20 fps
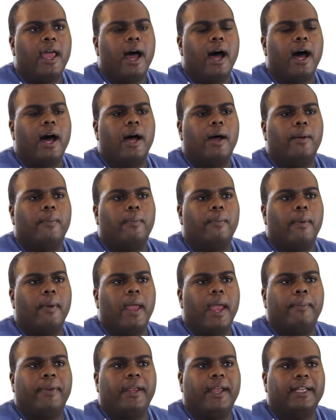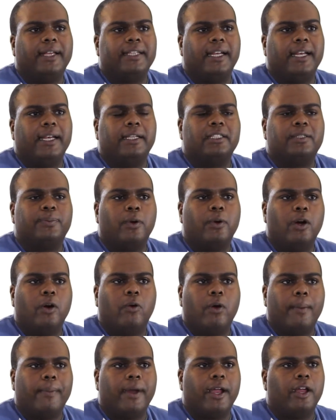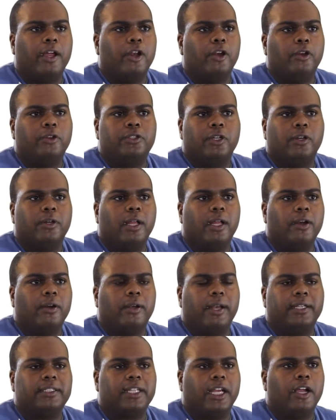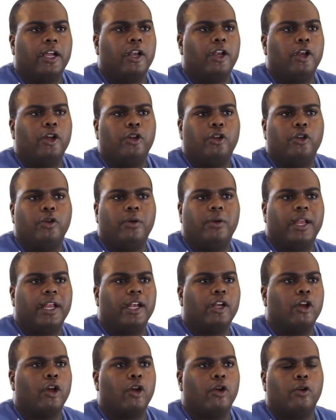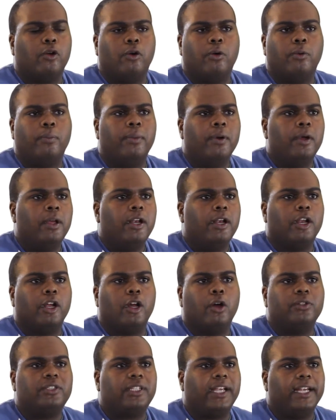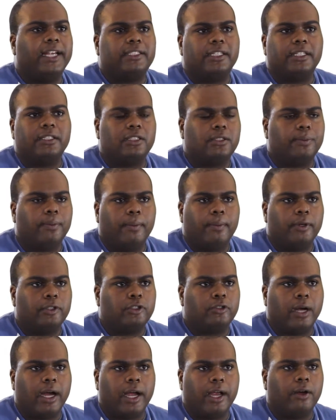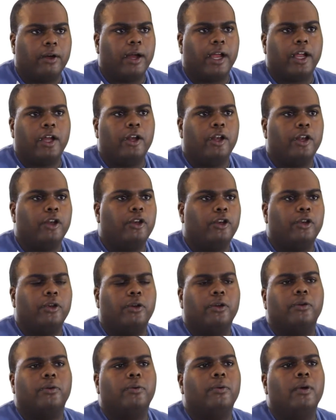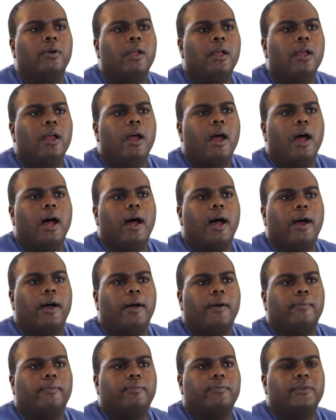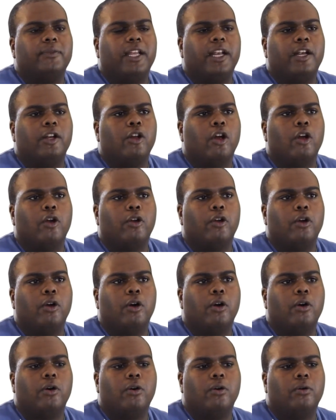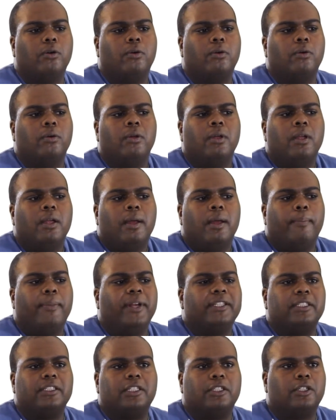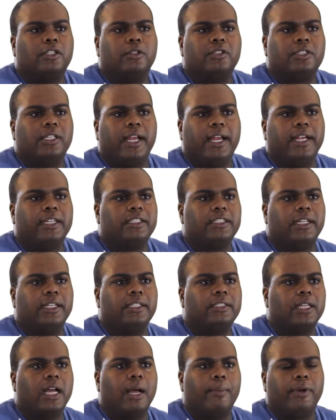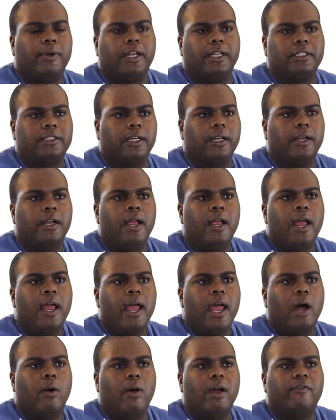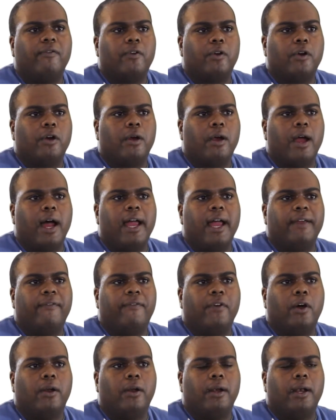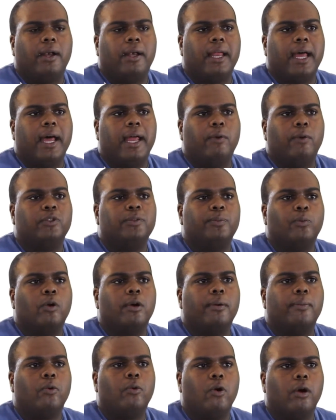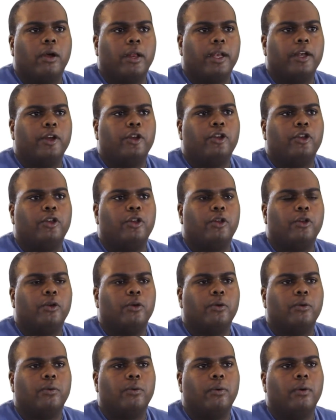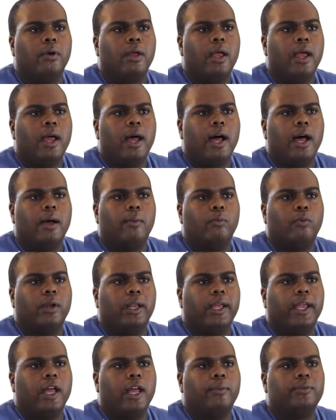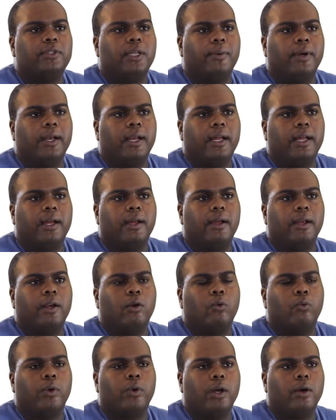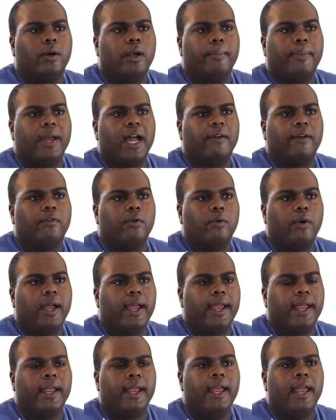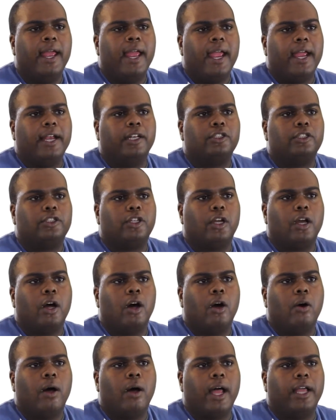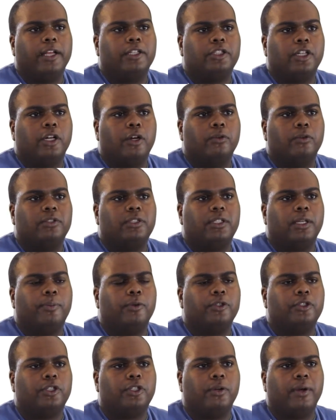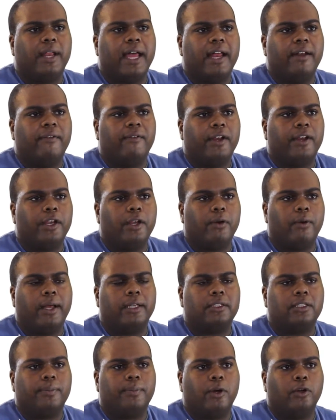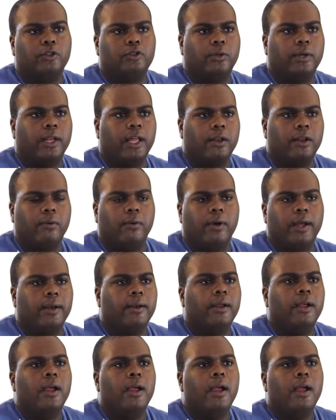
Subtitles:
And because I did this program, I couldn't do certain other things. I couldn't do the internal negotiations trial. I couldn't do the internal business associations competition. However, I felt that it was more important to really help someone in a real and impactful way. And so I chose to pursue that venue as opposed to another one.